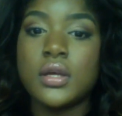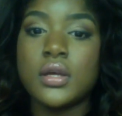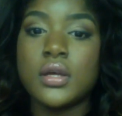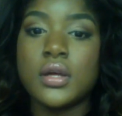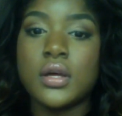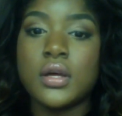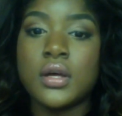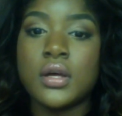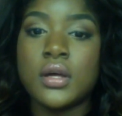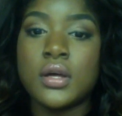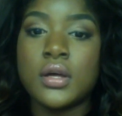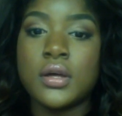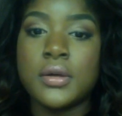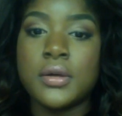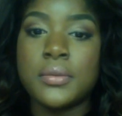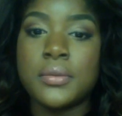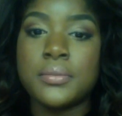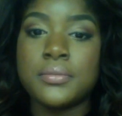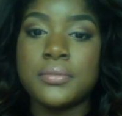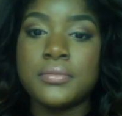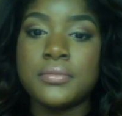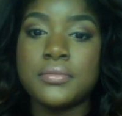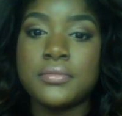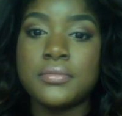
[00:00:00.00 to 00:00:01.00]

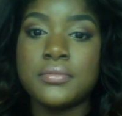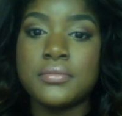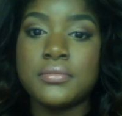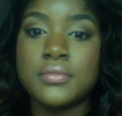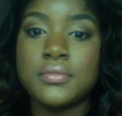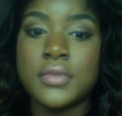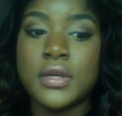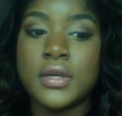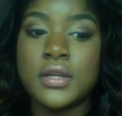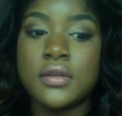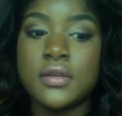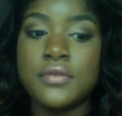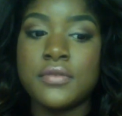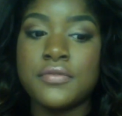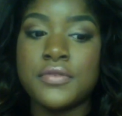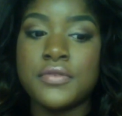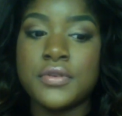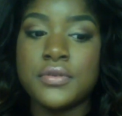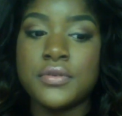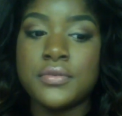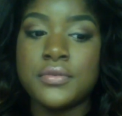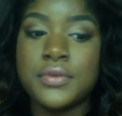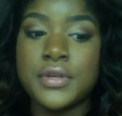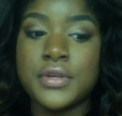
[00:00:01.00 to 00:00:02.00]
And if
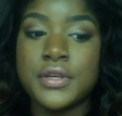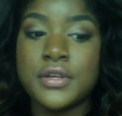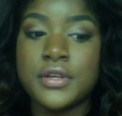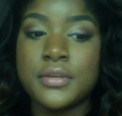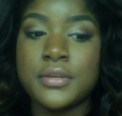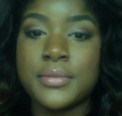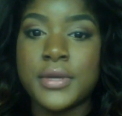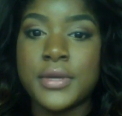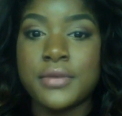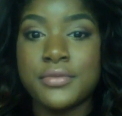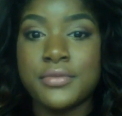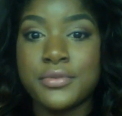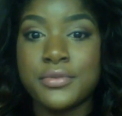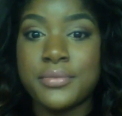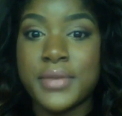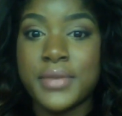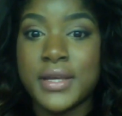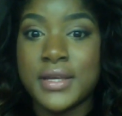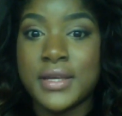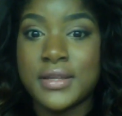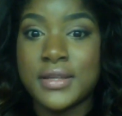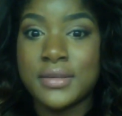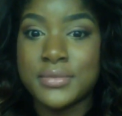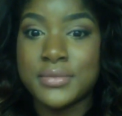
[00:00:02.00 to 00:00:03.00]
you hear my
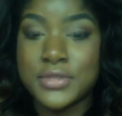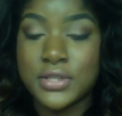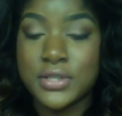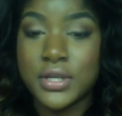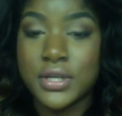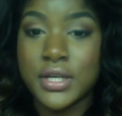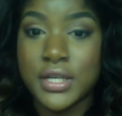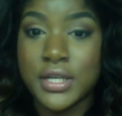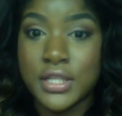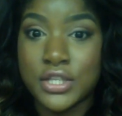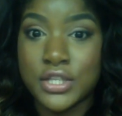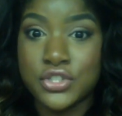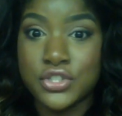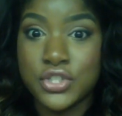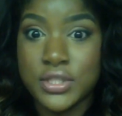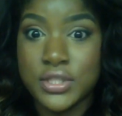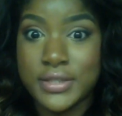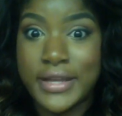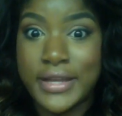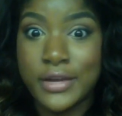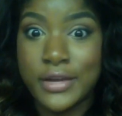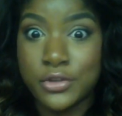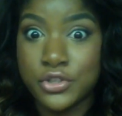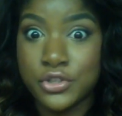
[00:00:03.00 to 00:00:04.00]
roommate, I'm sorry that she's
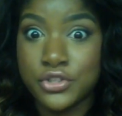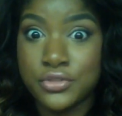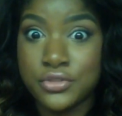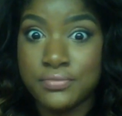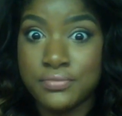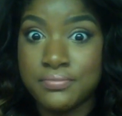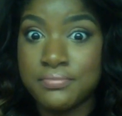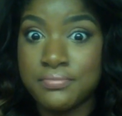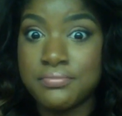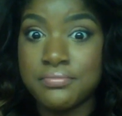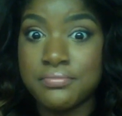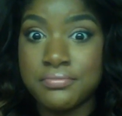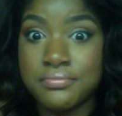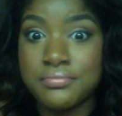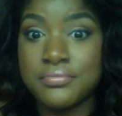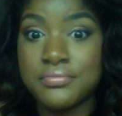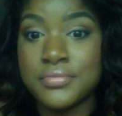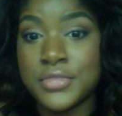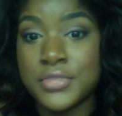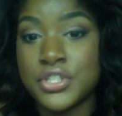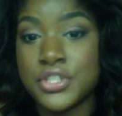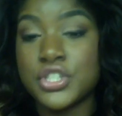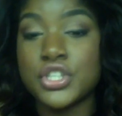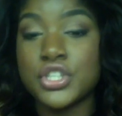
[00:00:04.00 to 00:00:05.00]
loud.
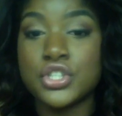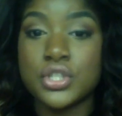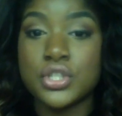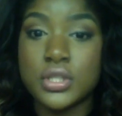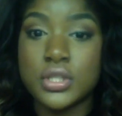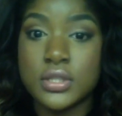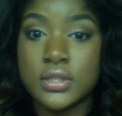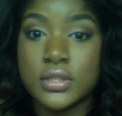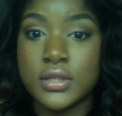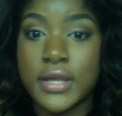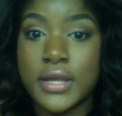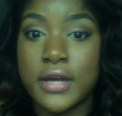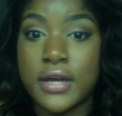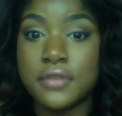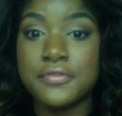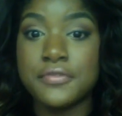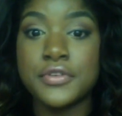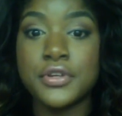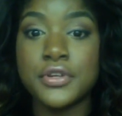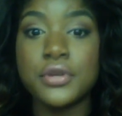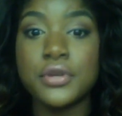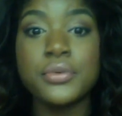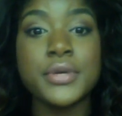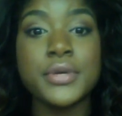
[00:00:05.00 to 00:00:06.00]
She's just loud for
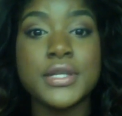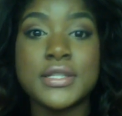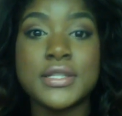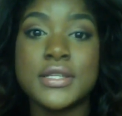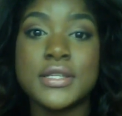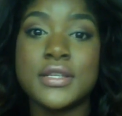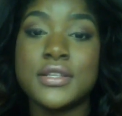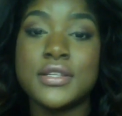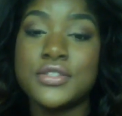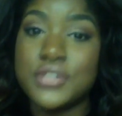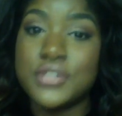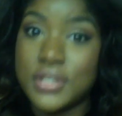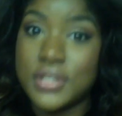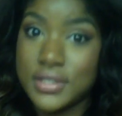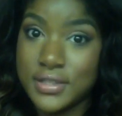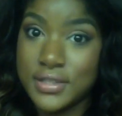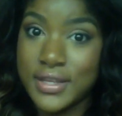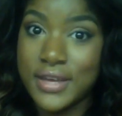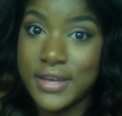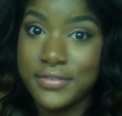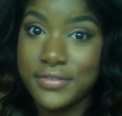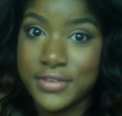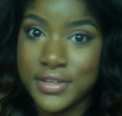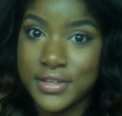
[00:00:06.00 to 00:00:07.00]
no reason, and she doesn't
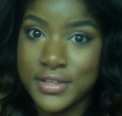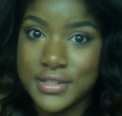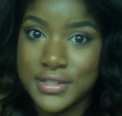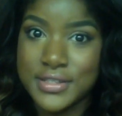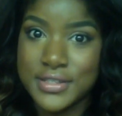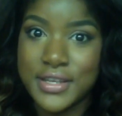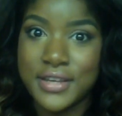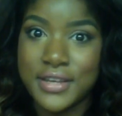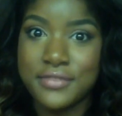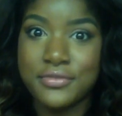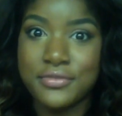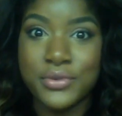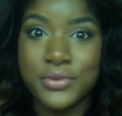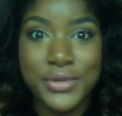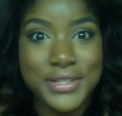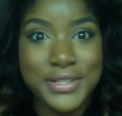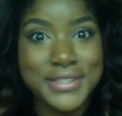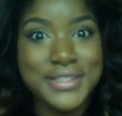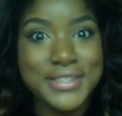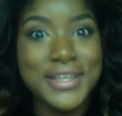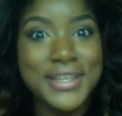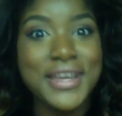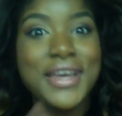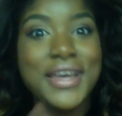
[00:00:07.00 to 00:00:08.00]
have an inside
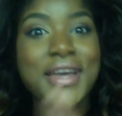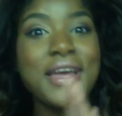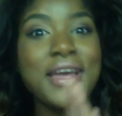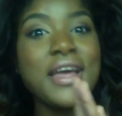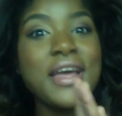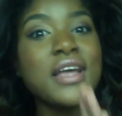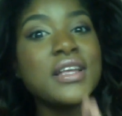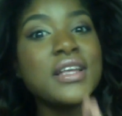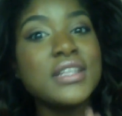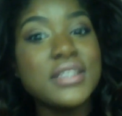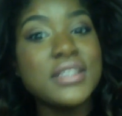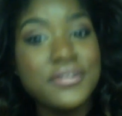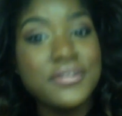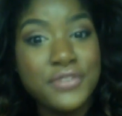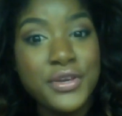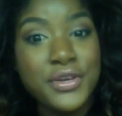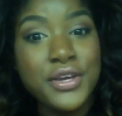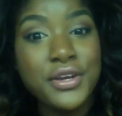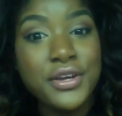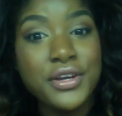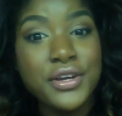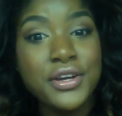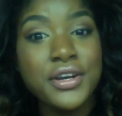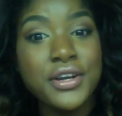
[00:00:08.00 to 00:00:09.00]
voice. If you
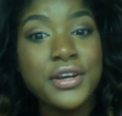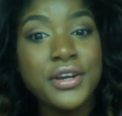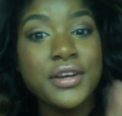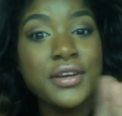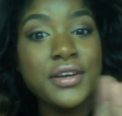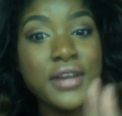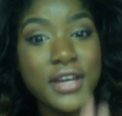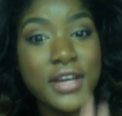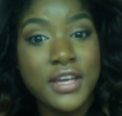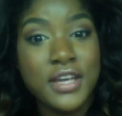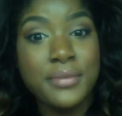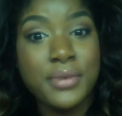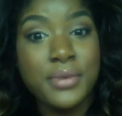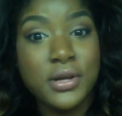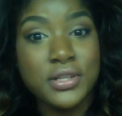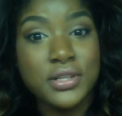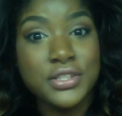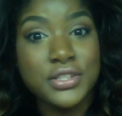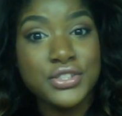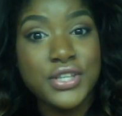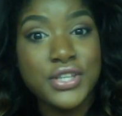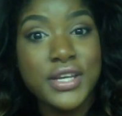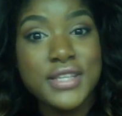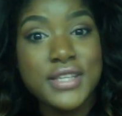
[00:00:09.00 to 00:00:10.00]
hear her, I
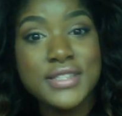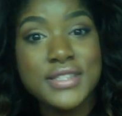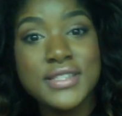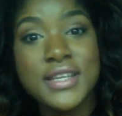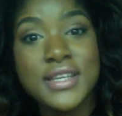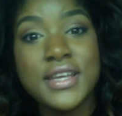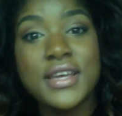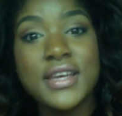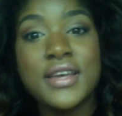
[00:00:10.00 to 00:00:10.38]
apologize.